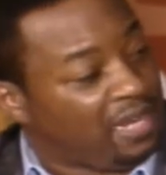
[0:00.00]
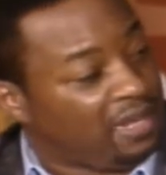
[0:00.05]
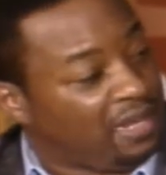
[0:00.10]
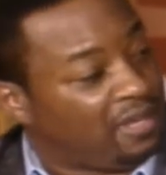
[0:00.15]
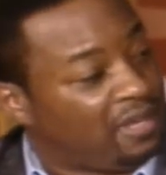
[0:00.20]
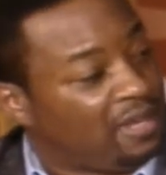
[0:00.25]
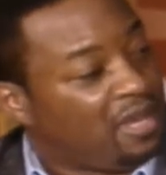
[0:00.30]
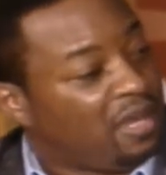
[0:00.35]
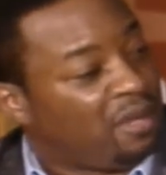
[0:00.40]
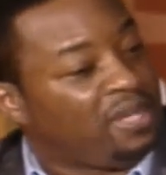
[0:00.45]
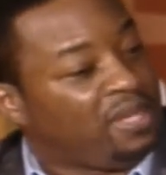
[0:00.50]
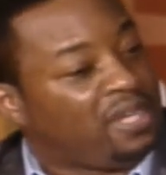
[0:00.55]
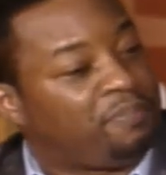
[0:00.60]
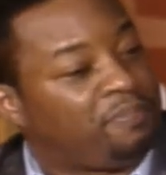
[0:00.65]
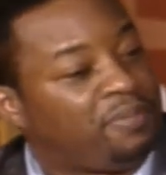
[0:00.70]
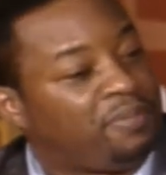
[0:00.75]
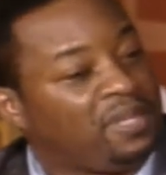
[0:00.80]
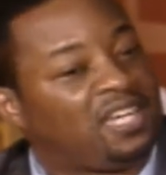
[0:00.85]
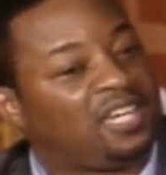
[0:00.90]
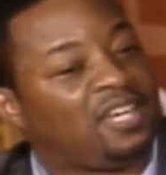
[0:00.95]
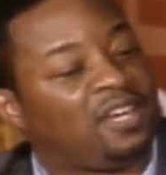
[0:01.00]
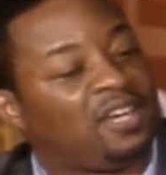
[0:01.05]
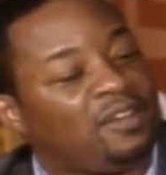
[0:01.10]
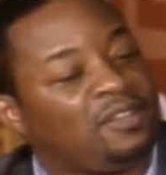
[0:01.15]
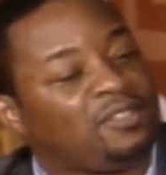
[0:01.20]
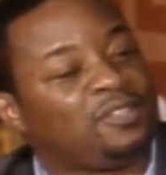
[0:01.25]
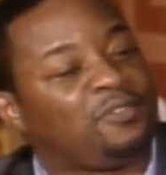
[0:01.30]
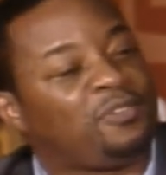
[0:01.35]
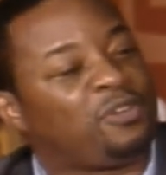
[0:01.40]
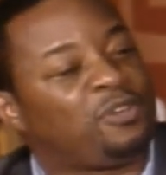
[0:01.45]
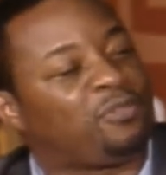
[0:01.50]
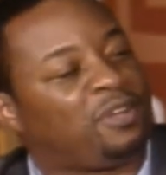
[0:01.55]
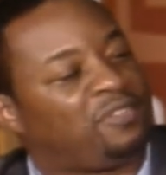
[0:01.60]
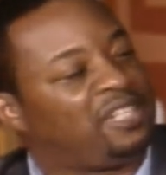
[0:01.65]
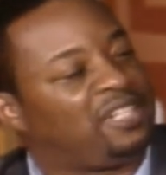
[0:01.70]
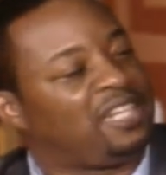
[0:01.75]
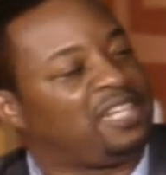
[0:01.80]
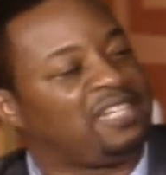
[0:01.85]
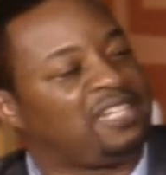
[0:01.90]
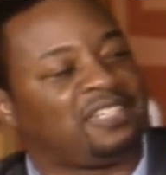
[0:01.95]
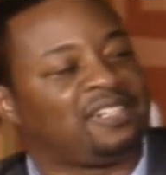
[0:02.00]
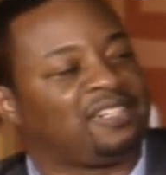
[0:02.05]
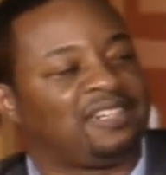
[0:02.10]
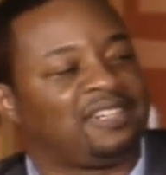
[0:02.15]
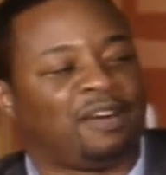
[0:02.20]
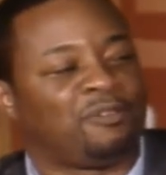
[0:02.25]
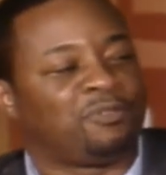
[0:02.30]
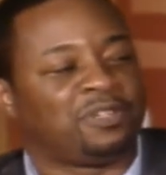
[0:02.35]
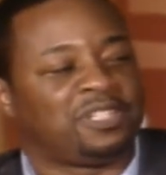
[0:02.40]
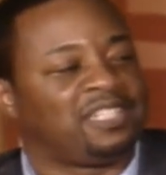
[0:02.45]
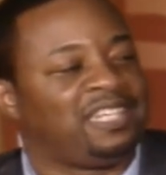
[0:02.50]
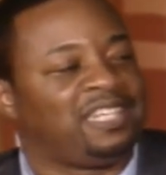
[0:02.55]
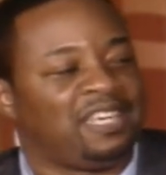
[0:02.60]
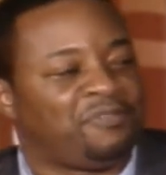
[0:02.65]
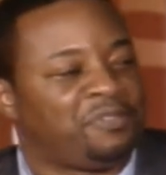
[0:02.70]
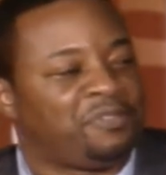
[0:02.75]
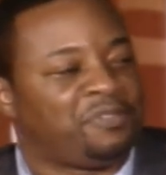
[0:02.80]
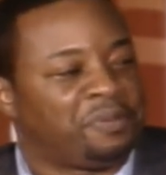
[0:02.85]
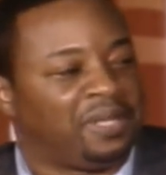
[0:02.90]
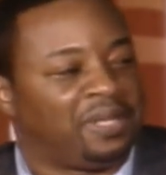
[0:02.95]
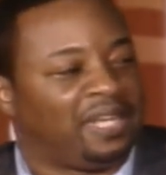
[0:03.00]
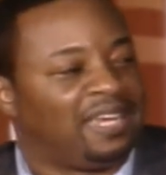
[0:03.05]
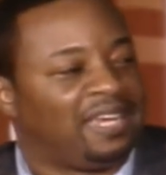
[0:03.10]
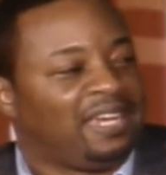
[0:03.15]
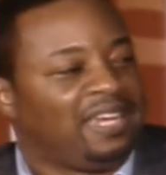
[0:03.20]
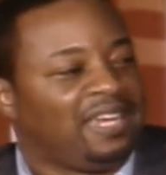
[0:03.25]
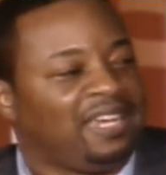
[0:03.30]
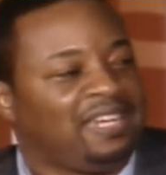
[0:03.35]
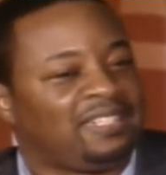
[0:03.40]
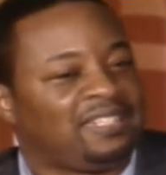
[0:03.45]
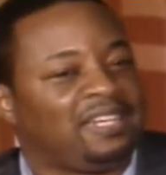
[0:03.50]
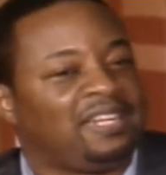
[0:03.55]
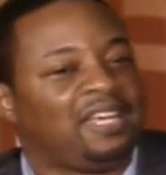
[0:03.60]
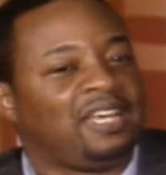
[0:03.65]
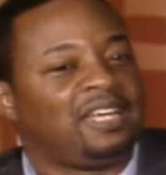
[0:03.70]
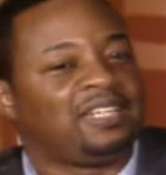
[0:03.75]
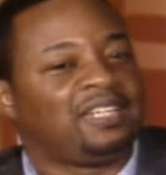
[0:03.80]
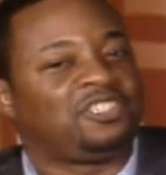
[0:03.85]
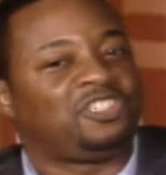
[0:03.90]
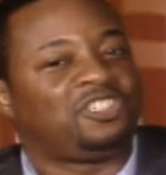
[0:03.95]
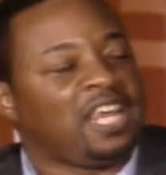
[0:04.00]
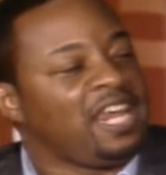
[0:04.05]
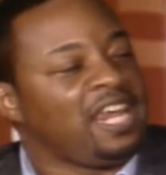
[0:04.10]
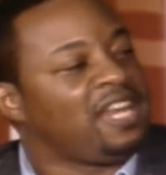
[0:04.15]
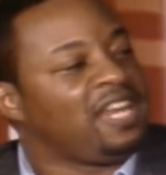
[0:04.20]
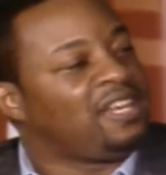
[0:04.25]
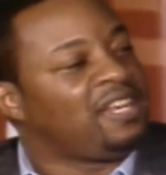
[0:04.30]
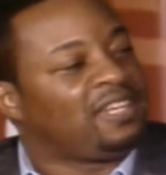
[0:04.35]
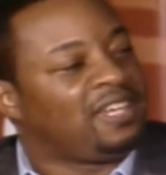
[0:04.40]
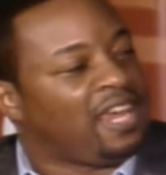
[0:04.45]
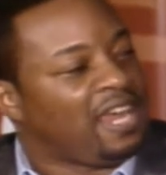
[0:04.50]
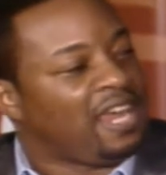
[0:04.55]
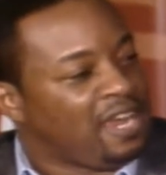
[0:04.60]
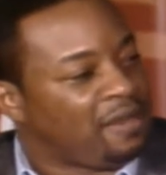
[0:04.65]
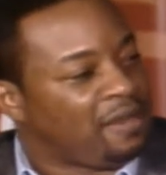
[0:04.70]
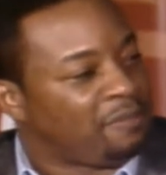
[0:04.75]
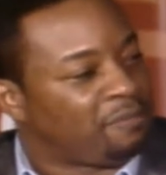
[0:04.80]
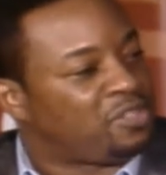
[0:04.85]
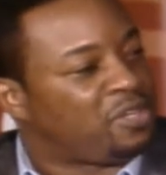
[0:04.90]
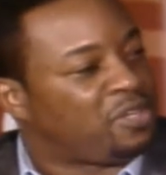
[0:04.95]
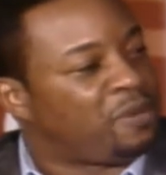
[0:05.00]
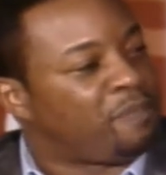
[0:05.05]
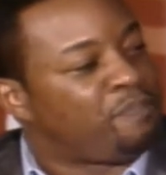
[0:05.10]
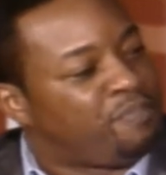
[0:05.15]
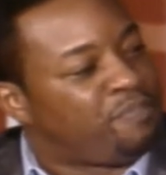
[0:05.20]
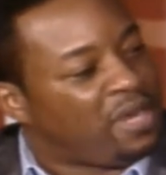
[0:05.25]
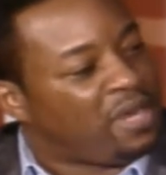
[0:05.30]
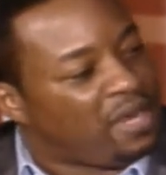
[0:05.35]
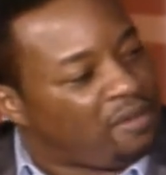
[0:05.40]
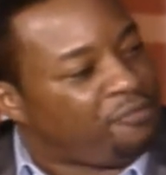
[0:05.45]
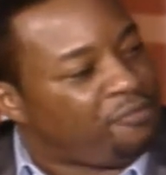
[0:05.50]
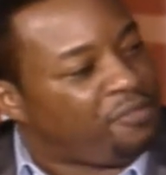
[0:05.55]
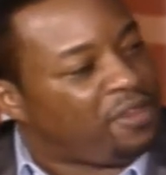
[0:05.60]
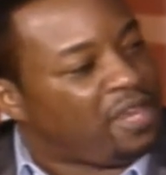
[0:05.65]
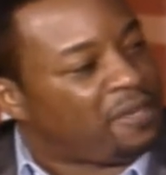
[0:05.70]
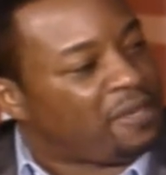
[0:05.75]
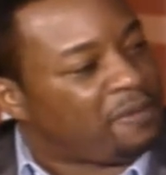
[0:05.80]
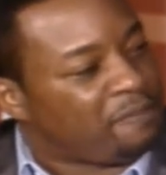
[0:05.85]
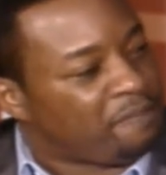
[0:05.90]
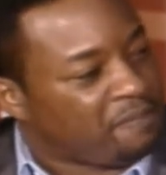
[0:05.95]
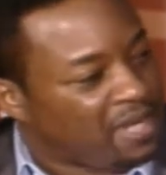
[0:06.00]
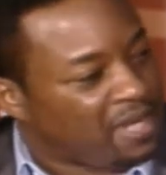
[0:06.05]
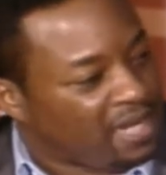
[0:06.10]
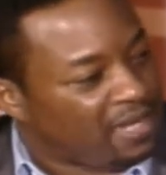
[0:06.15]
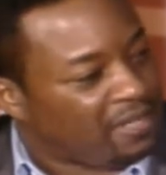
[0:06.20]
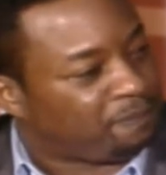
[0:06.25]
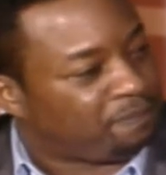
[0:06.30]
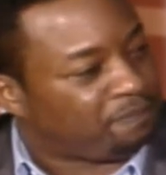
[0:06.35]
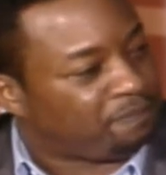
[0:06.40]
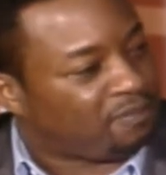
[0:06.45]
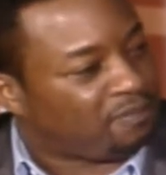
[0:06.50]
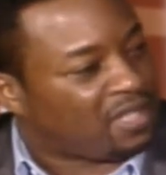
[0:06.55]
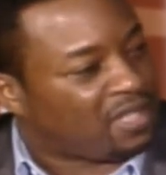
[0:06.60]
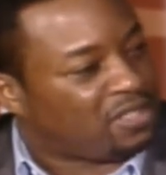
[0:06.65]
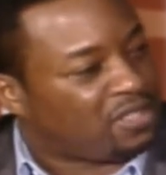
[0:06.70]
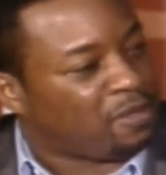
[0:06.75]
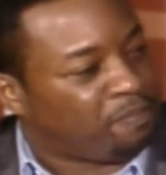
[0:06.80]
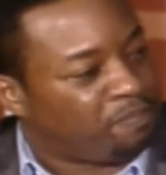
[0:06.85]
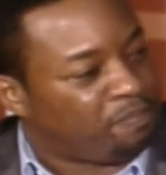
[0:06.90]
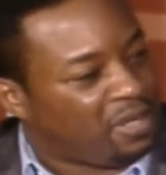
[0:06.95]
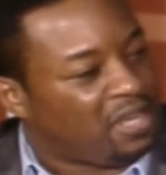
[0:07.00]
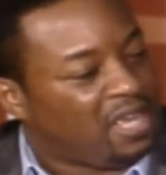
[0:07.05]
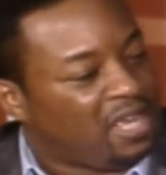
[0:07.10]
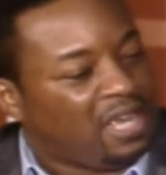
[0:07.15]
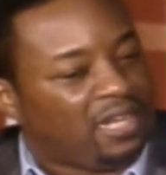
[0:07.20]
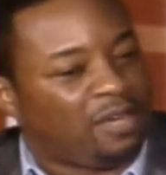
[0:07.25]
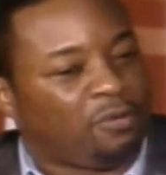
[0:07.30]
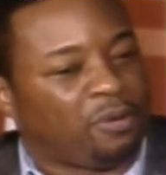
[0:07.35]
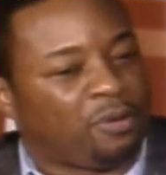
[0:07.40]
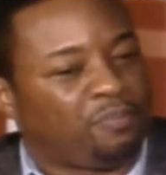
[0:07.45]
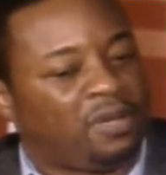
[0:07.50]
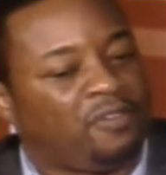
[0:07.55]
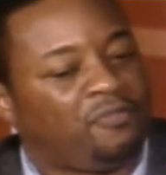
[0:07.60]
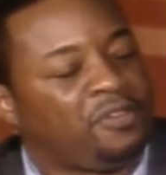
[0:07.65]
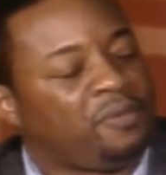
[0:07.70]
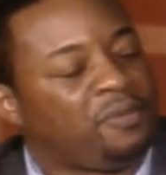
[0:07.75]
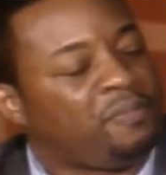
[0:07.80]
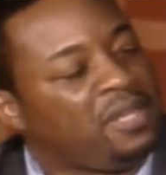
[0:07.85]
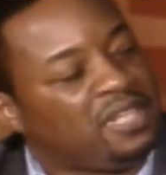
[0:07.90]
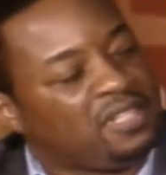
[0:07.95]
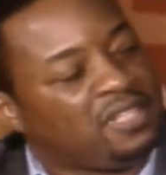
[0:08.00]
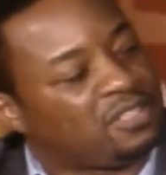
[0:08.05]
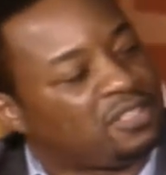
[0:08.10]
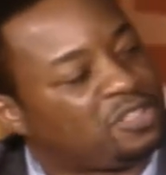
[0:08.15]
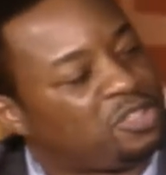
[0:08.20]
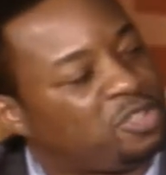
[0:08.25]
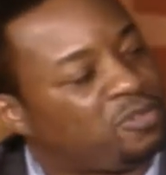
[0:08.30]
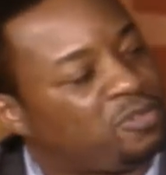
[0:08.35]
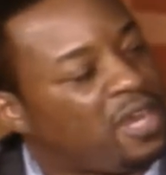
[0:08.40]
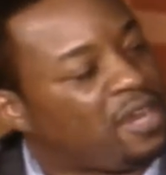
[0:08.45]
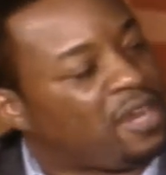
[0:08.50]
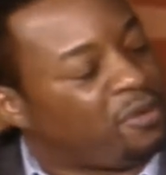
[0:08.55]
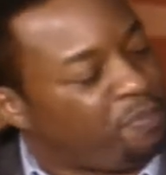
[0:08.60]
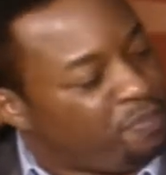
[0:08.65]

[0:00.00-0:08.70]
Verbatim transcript: Yes. Be because of the revelation God was giving me, he said, Satan came to oh, buffet me. Glory. To bu- that word buffet means to strike